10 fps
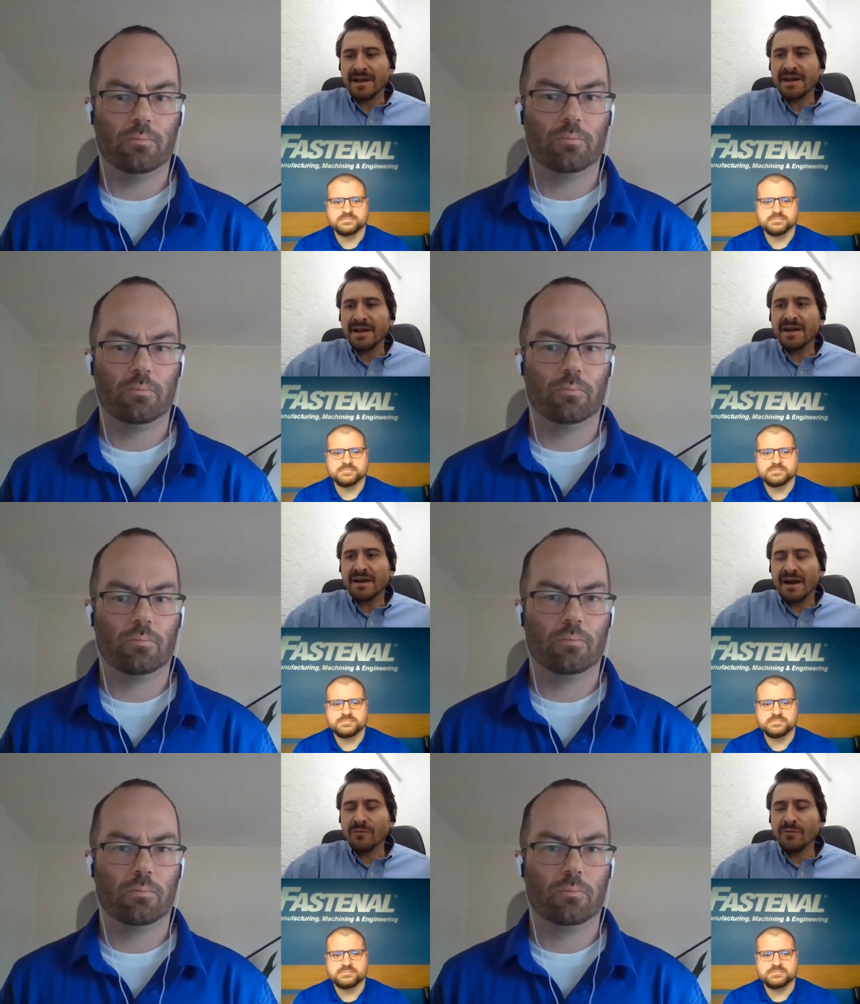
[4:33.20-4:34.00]

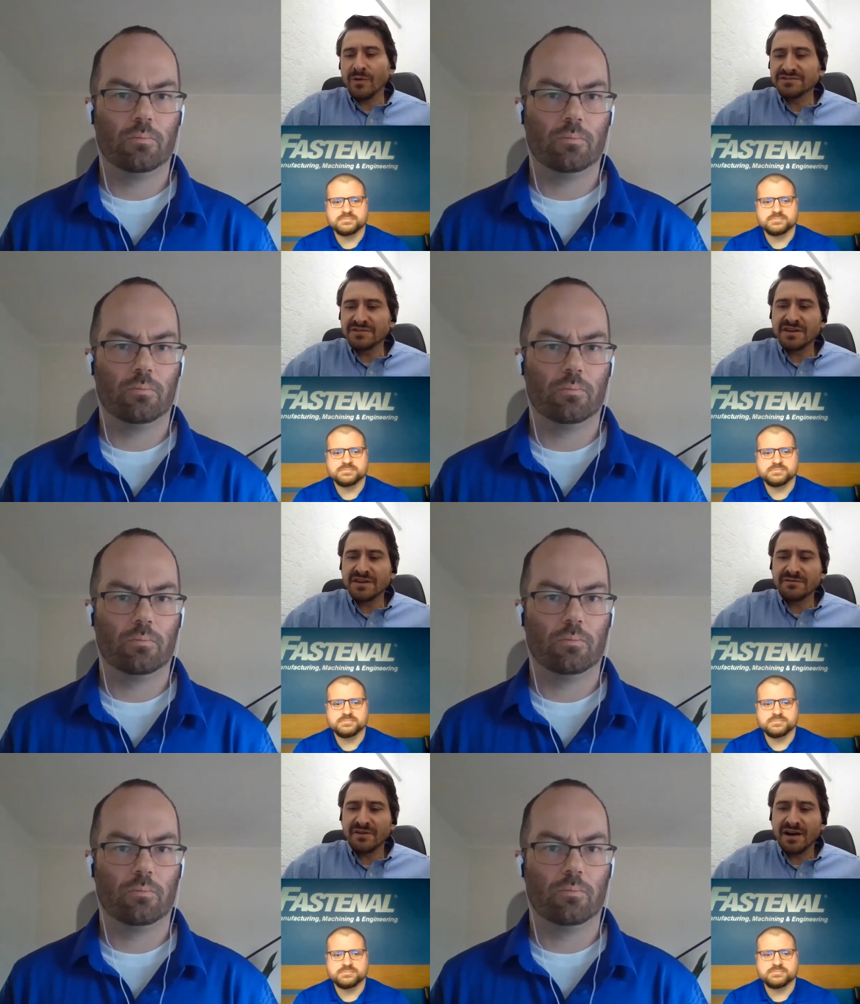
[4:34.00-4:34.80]
Speaker 1: uh, I went to
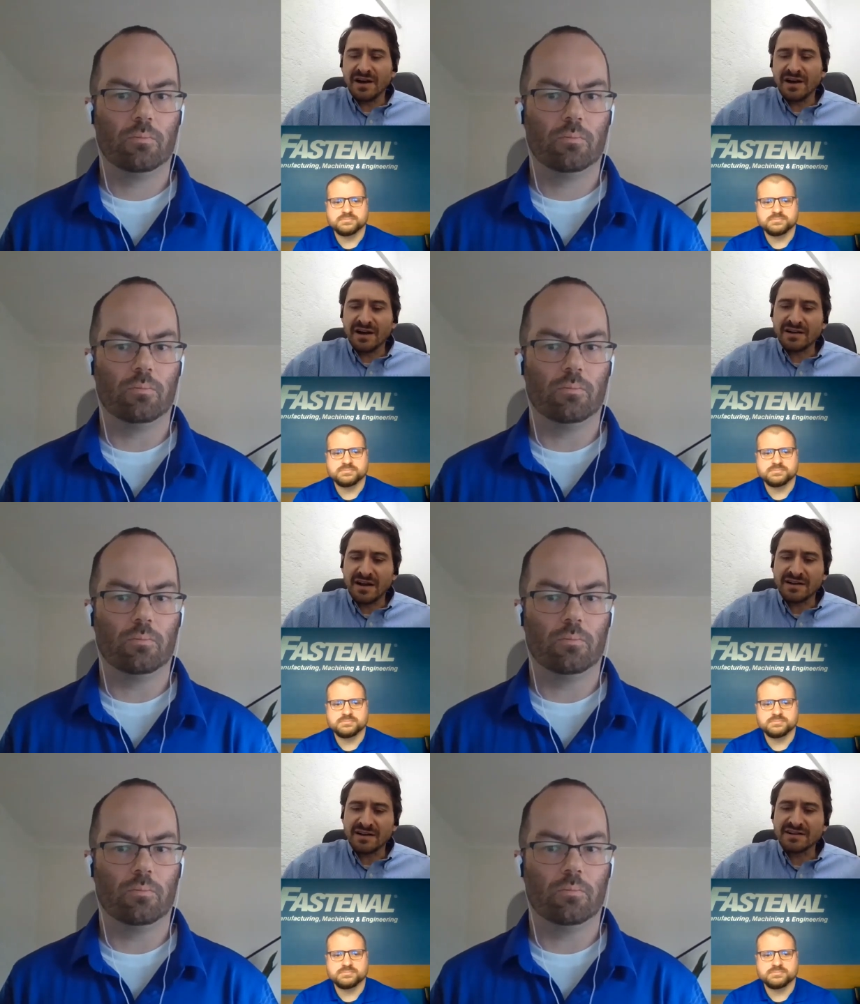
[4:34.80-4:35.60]
give a,
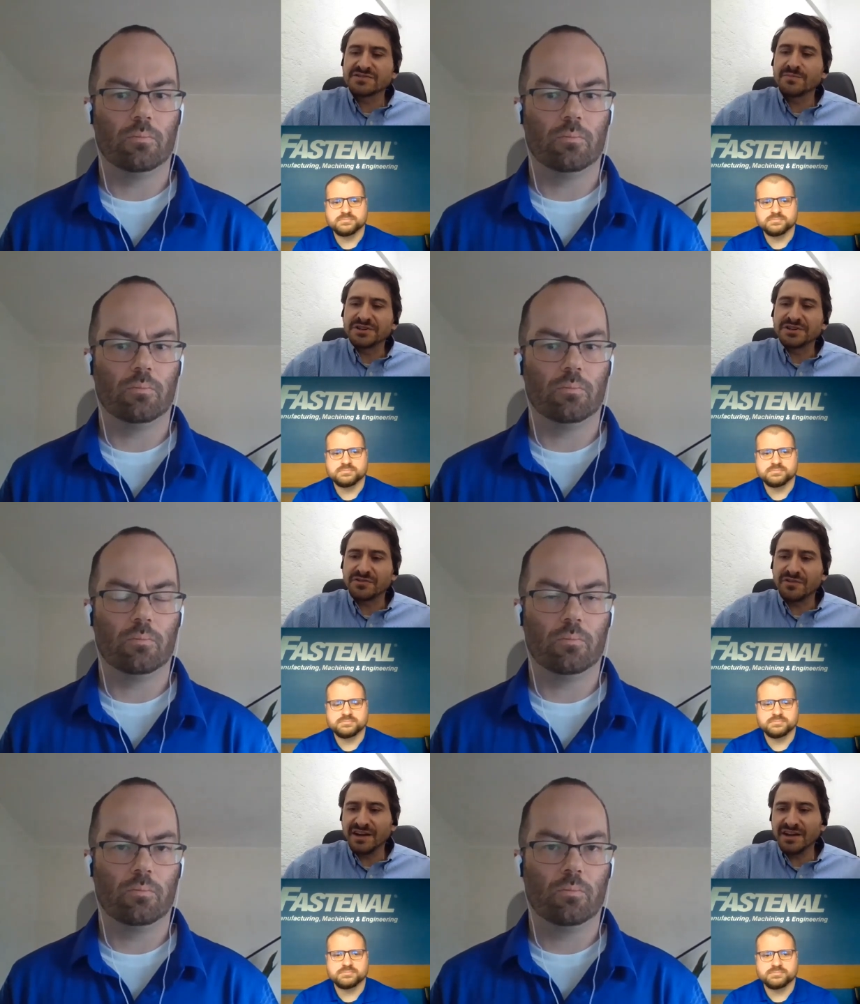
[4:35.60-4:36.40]
a, a customer
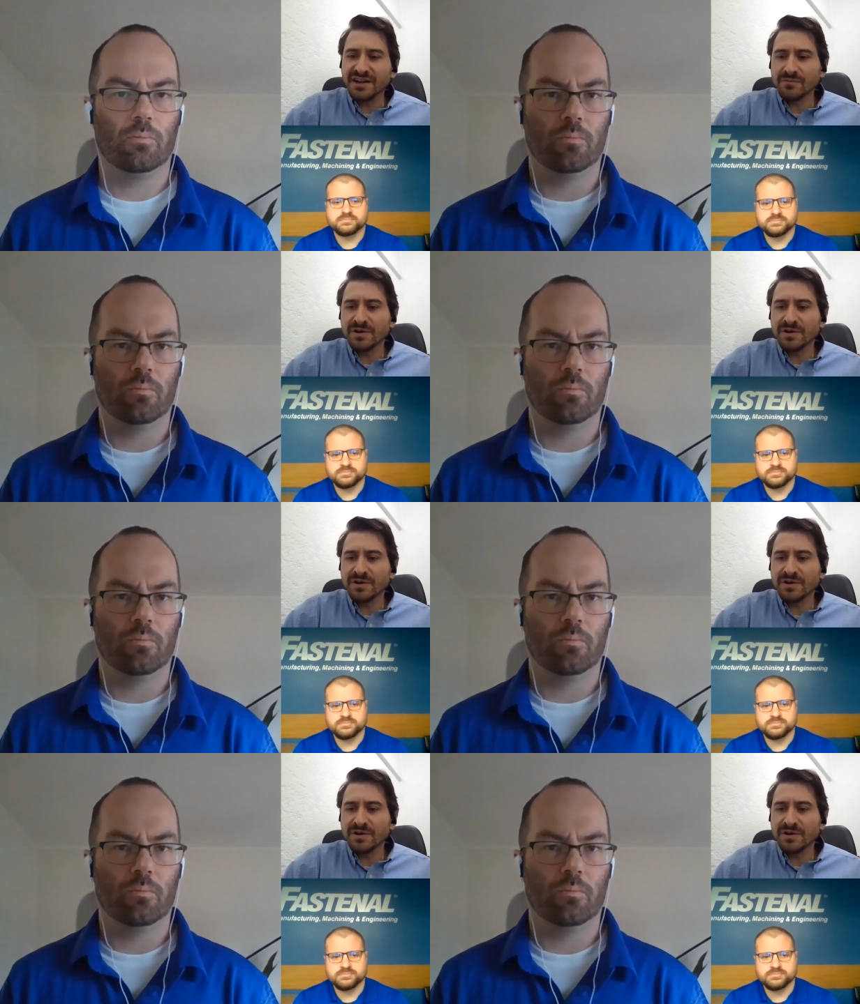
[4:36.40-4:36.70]
training.